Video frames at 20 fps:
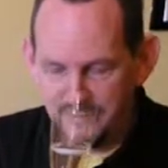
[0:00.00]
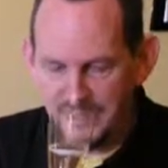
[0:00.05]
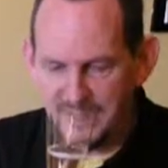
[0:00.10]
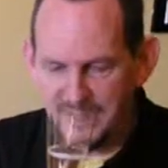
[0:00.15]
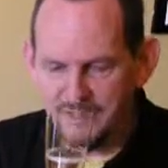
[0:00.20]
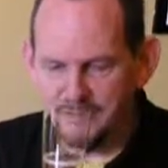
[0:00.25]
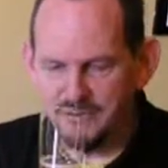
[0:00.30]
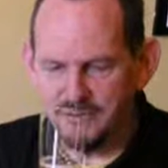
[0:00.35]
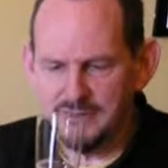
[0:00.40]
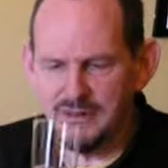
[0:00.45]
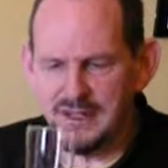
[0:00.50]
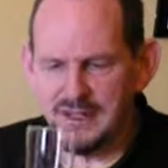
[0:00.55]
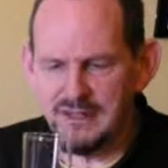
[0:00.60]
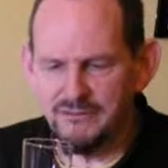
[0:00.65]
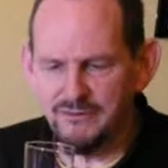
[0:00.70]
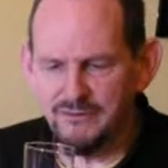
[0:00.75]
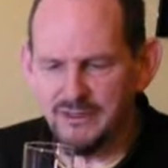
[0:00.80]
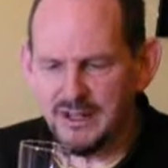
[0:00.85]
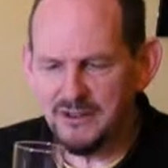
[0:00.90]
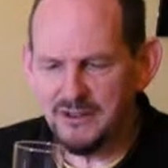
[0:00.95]

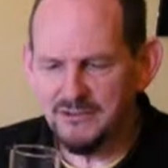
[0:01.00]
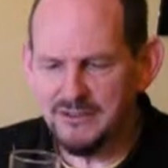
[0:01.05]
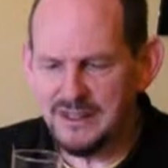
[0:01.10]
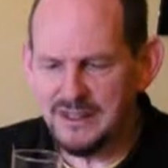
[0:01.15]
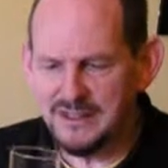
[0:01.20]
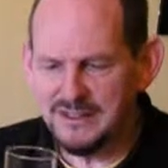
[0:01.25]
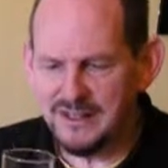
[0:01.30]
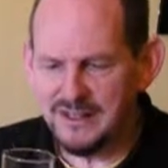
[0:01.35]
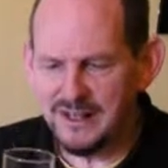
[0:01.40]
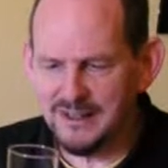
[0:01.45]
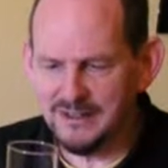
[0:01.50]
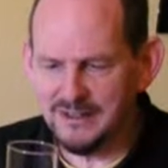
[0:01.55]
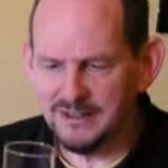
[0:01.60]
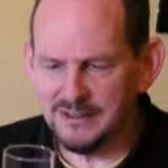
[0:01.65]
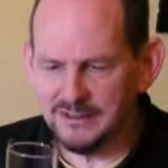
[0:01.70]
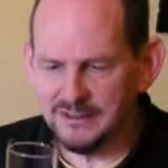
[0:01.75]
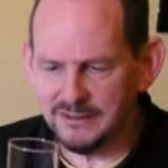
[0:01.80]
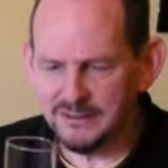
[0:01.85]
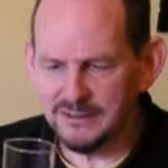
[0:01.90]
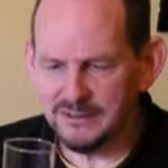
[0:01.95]
Very, very
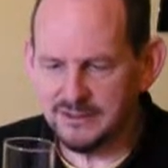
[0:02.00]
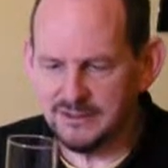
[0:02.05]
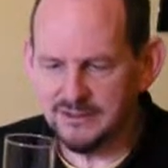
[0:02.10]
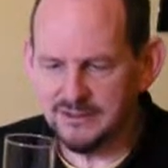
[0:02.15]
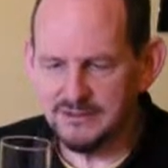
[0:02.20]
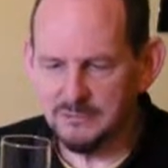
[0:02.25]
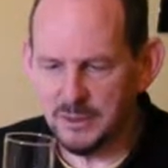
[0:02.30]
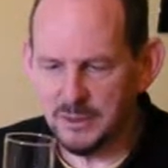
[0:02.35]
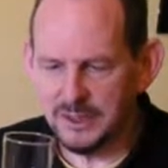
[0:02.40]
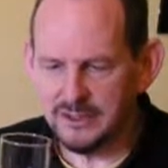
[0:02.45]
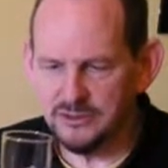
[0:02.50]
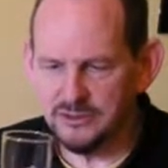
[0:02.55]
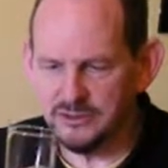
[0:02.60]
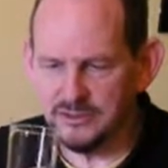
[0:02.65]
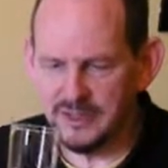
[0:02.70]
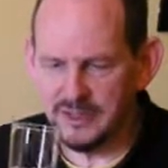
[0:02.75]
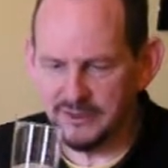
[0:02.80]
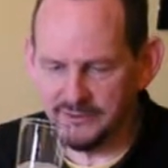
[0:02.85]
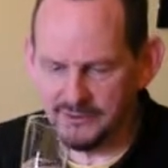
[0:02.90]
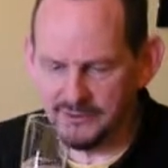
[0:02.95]
delicate. My
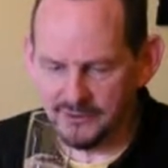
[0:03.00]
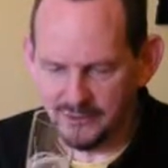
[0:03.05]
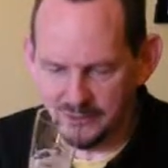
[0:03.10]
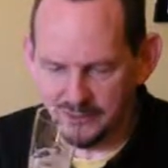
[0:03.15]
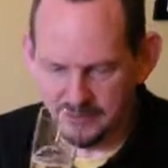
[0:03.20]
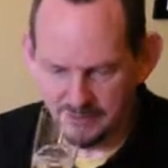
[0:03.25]
goodness.